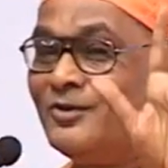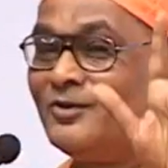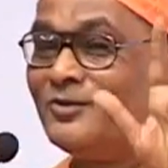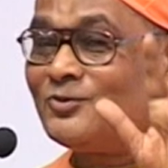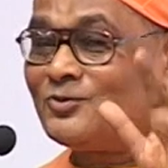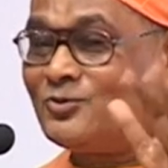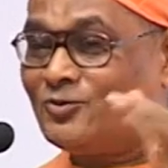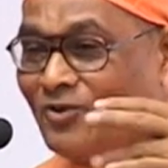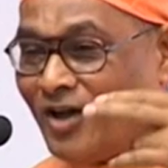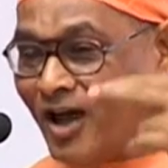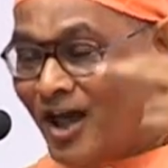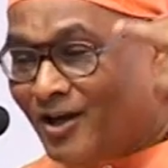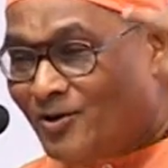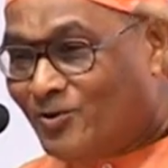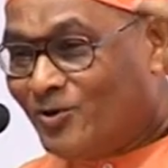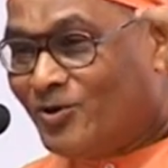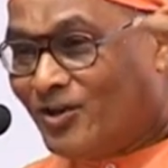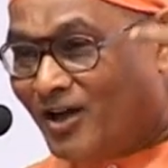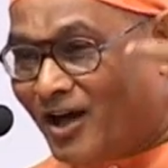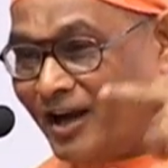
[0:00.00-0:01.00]
So I
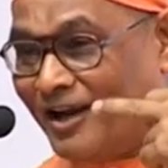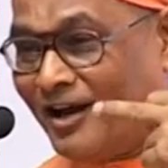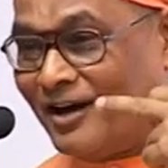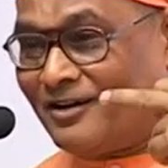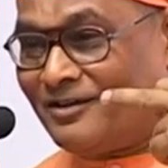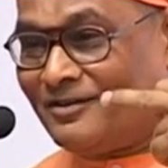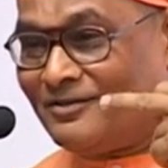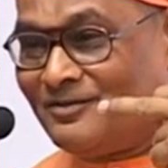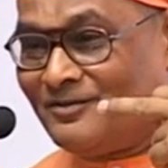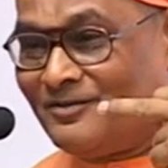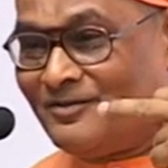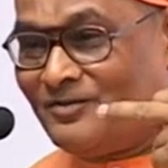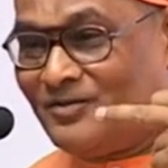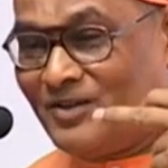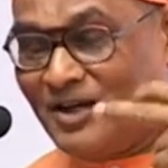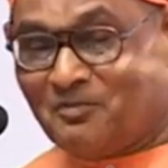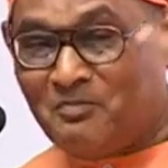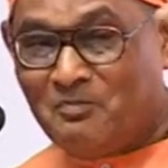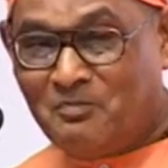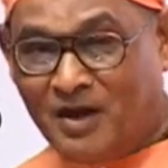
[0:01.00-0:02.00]
could connect
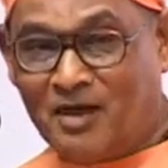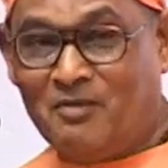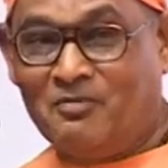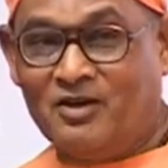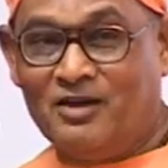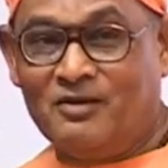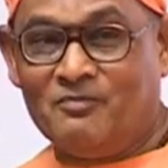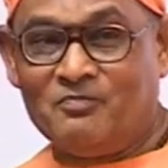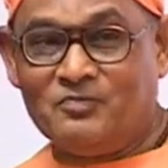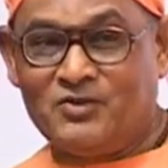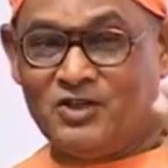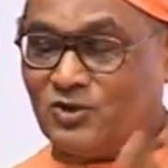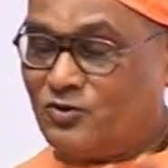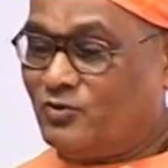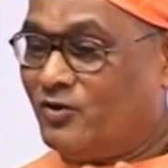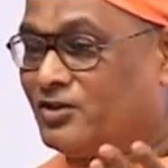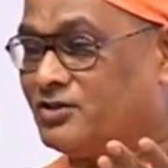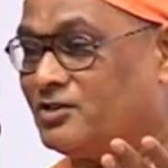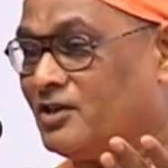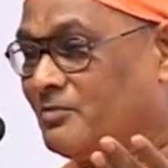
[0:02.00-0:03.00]
that maybe this
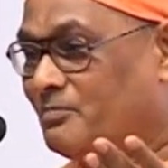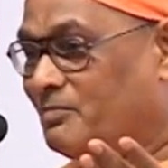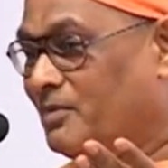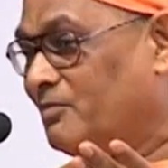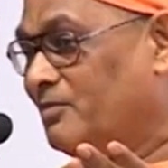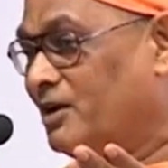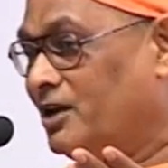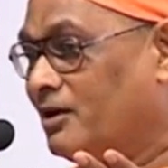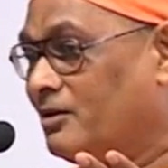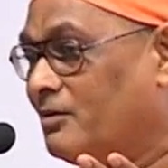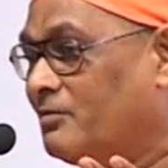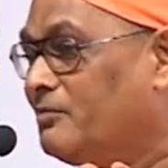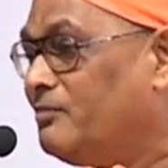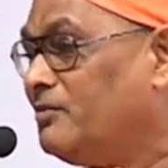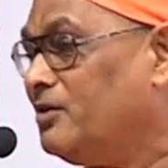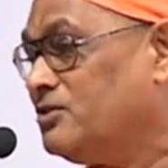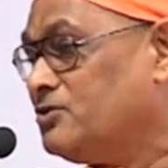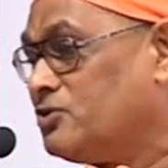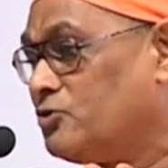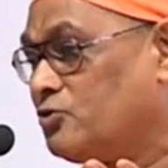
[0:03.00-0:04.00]
was the public
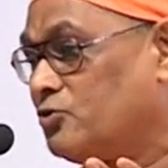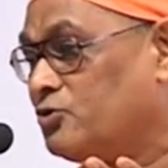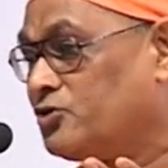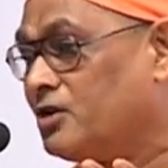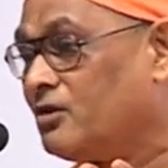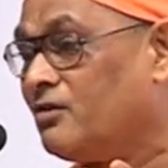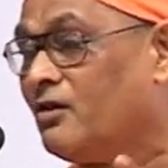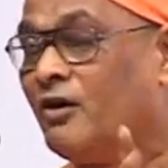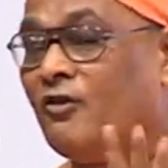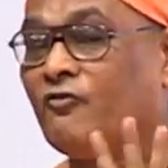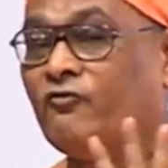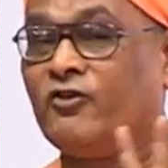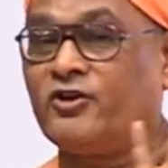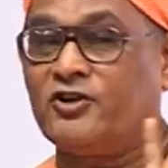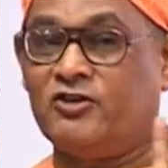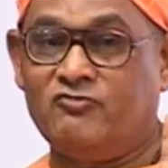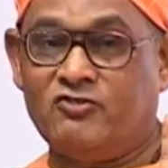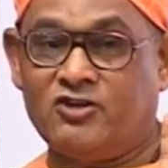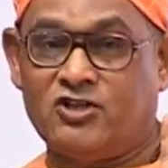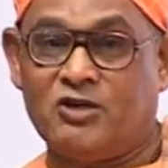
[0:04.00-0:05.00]
institution for
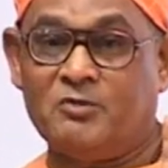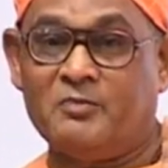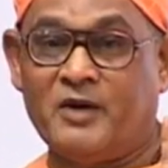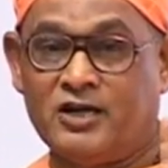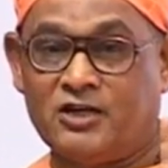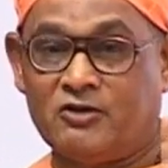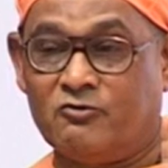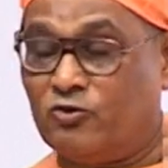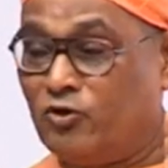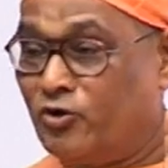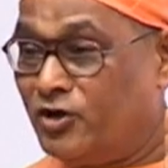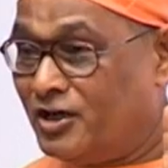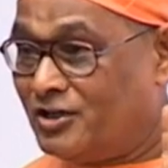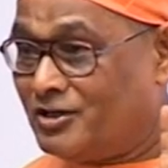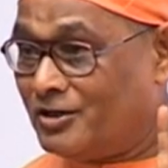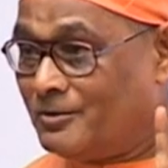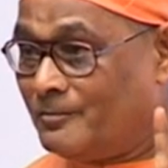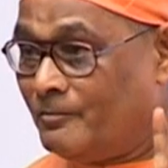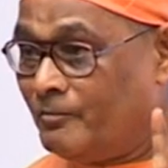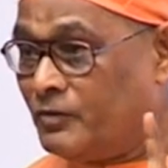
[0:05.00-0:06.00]
which he might have
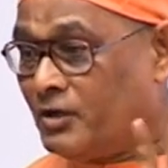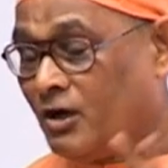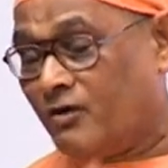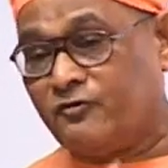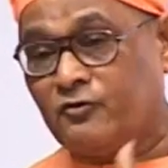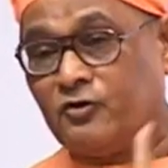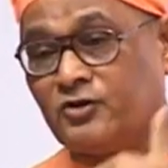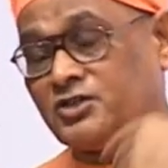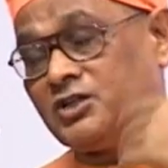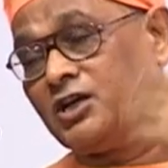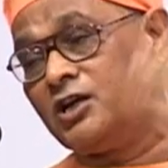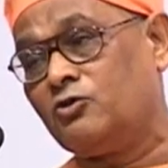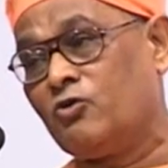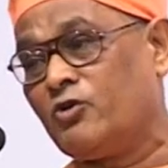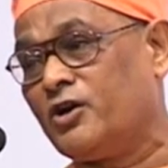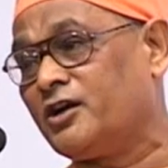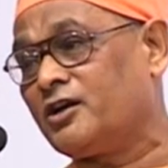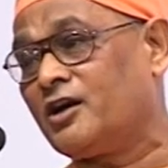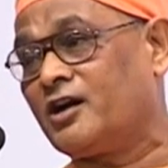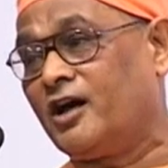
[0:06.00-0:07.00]
donated. Of course, he had
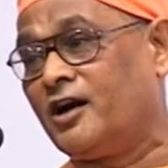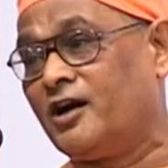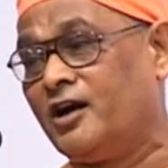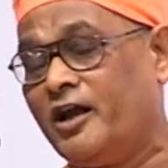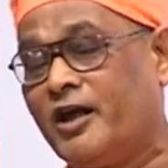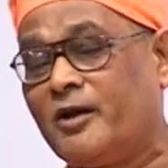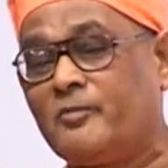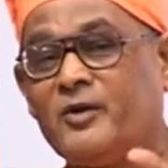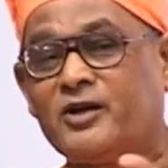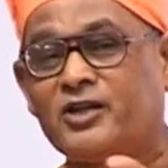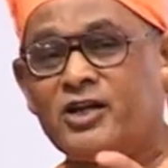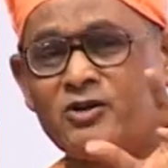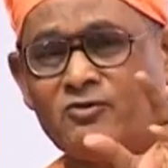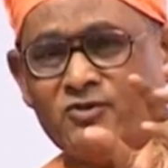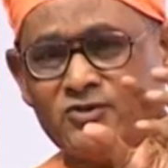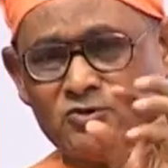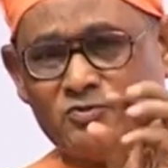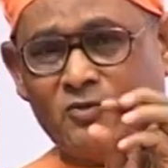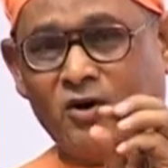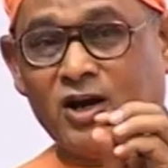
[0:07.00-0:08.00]
donated earlier, but it
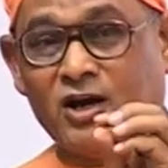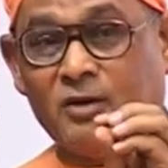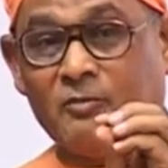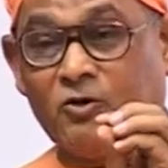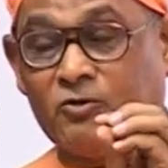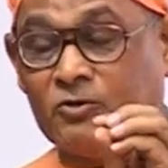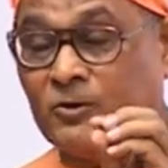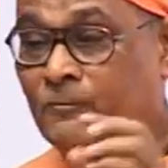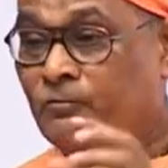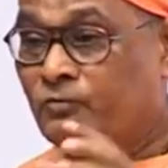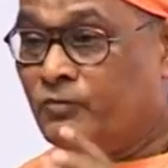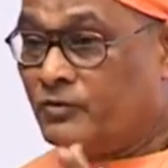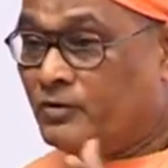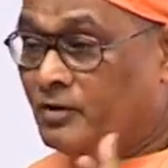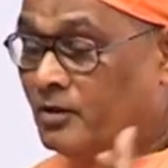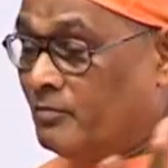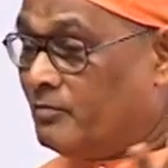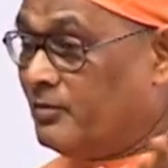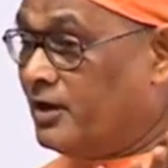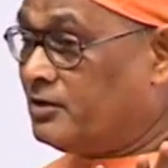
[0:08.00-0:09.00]
was a small amount.
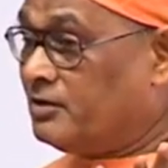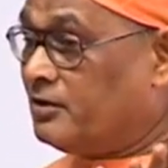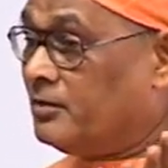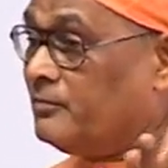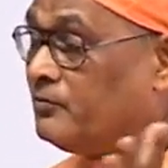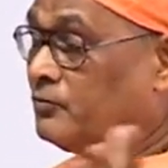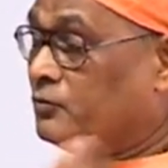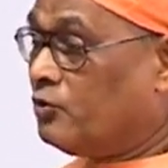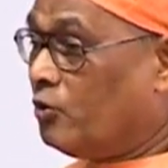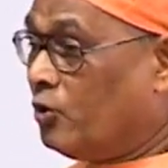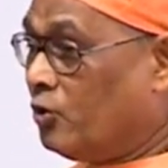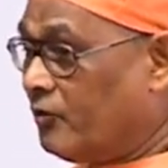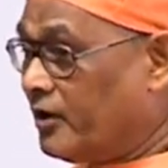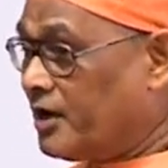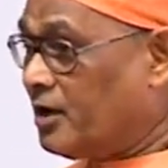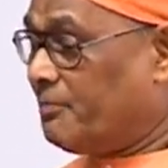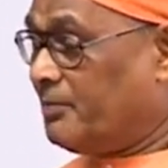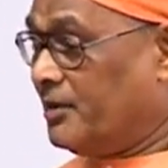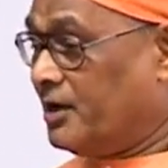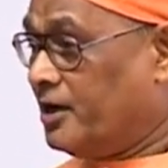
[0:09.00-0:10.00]
But over
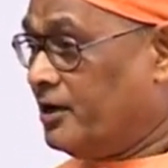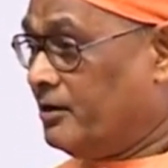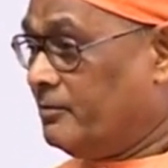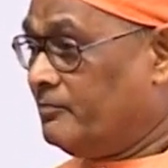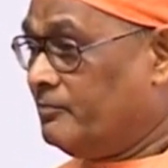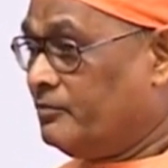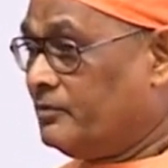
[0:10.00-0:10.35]
a period,